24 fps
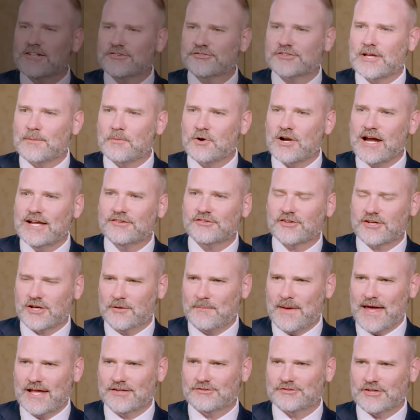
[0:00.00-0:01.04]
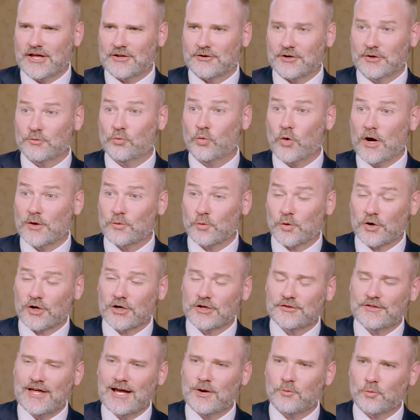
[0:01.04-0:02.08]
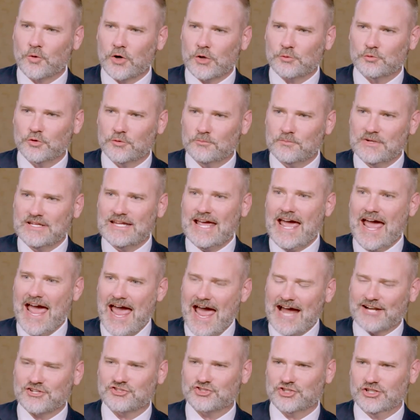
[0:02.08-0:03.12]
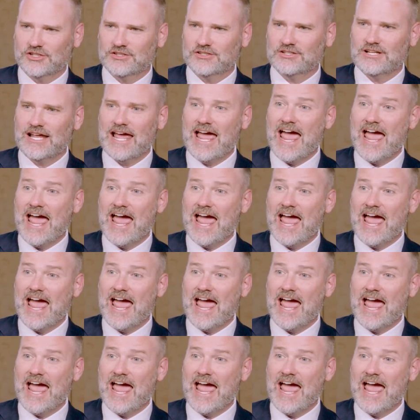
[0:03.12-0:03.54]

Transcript: to summarize a command center in one word, that word would be action.